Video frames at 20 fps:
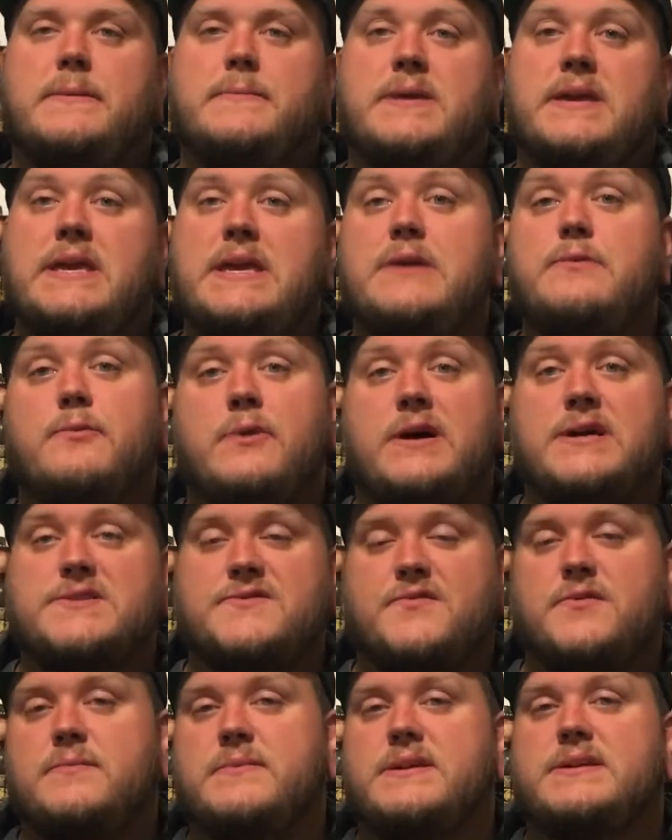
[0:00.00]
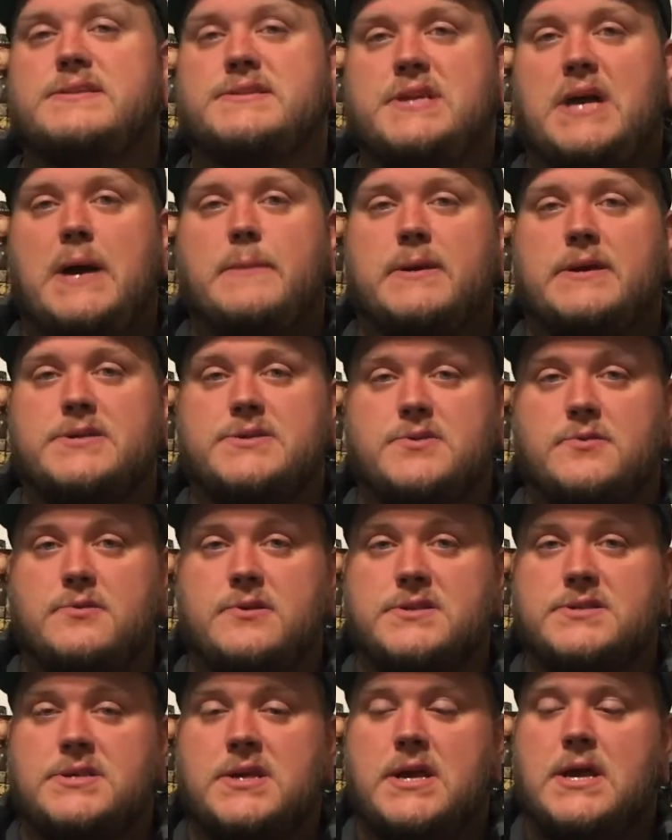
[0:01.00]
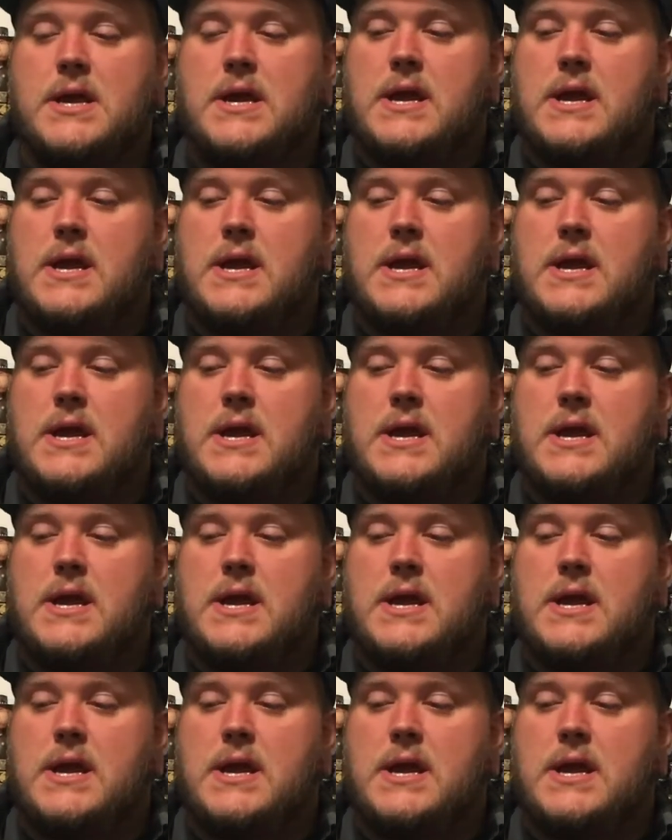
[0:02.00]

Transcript: he was from his comic source.